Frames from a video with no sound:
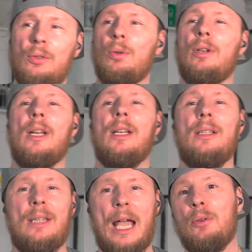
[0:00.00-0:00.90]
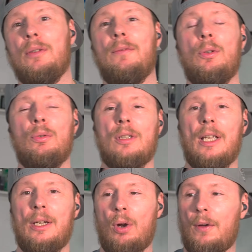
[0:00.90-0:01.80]
280,000 views
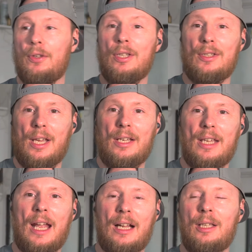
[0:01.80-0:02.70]
later off this exact